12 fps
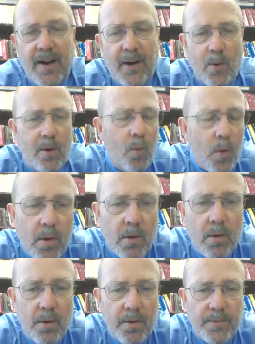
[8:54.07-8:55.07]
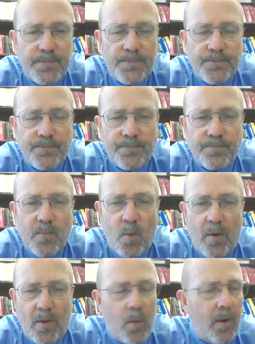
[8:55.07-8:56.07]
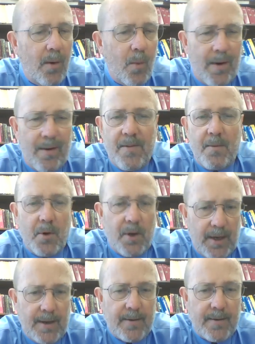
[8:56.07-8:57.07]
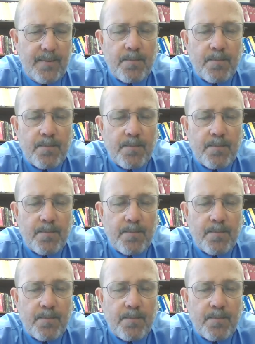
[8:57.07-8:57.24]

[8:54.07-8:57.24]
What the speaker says: our world, whether we're aware of them or not.